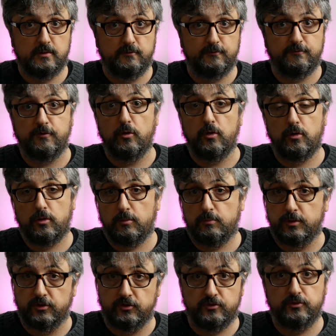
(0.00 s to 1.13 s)
4
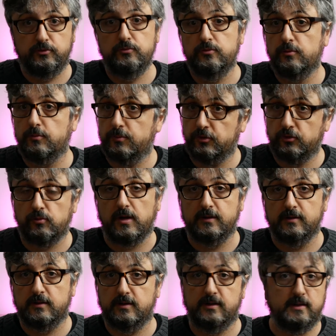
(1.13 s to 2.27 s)
plus 2 plus 1,
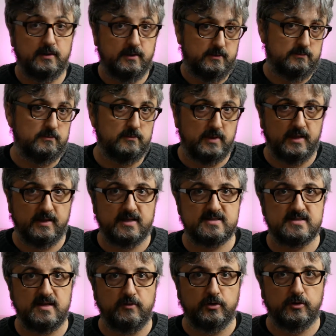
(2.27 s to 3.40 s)
and that's
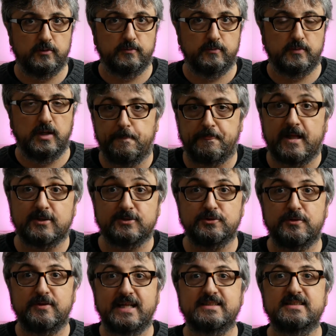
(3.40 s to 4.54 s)
7.
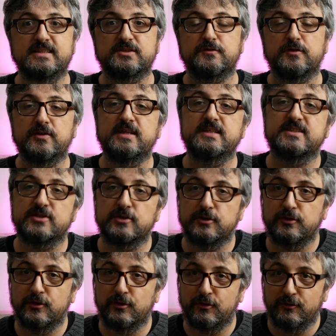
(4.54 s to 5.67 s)
So that's it for this
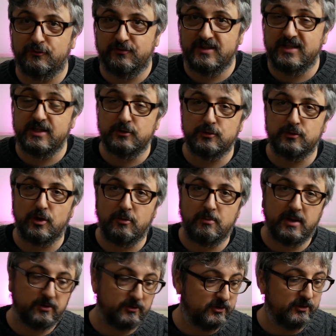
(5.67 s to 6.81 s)
video
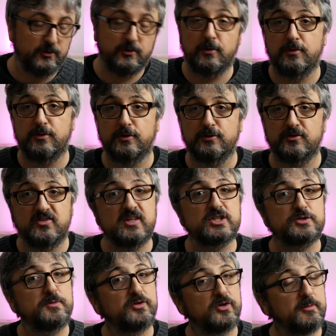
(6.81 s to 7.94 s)
about the
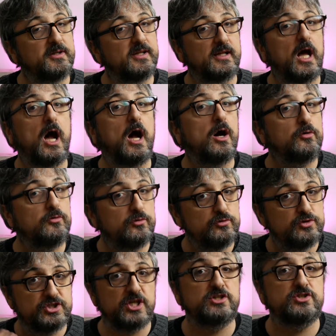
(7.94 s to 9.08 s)
chmod command and how to
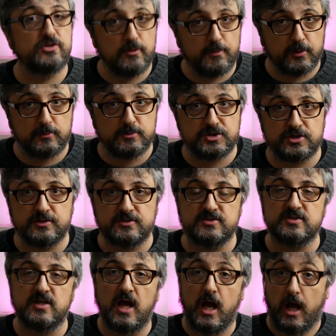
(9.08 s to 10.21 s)
change the
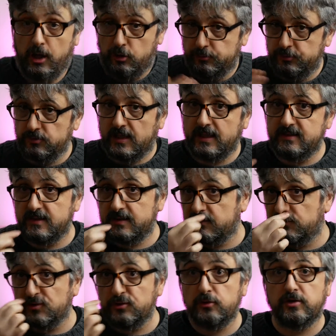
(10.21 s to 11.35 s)
permissions. I hope you liked it.
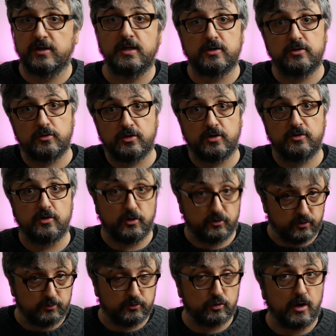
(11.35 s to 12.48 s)
If you're new here, you can
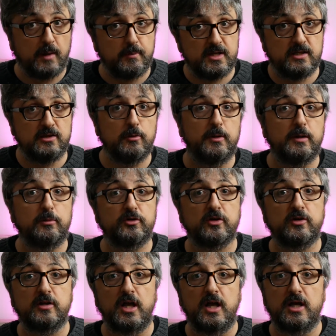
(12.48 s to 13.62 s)
subscribe and hit the bell
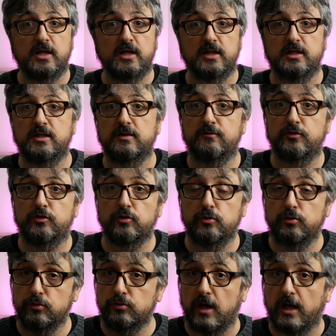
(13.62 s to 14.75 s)
button. If
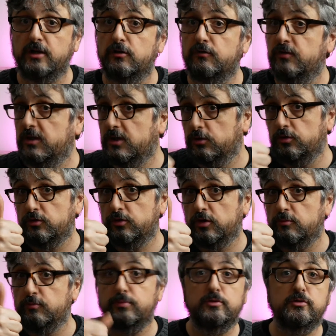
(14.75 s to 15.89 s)
you liked the video, you
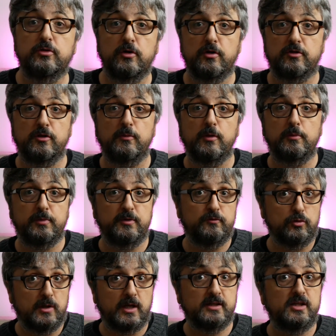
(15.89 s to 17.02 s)
can put a thumb up if
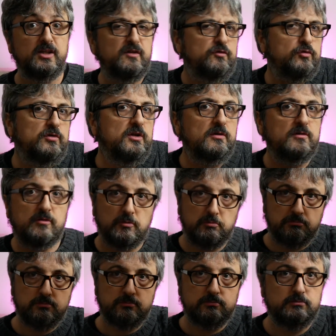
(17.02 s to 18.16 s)
you liked it. If you didn't,
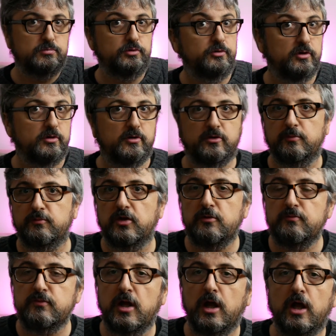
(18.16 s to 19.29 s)
put a thumb
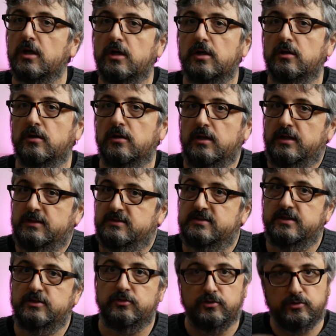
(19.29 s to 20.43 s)
down. I
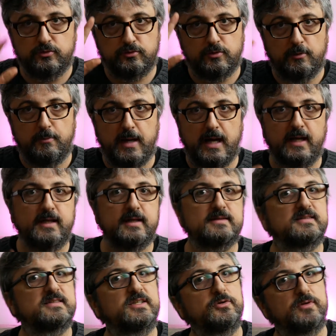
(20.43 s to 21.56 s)
say to you bye and
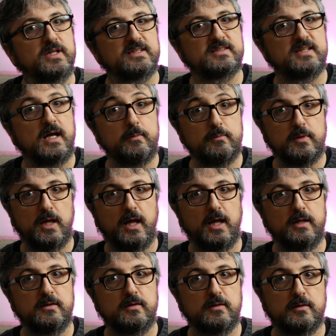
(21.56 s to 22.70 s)
see you next time,
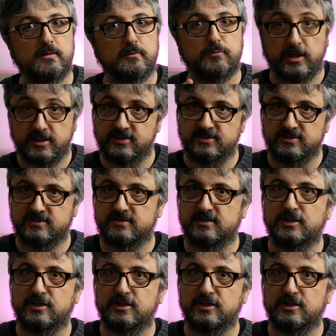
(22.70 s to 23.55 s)
and practice,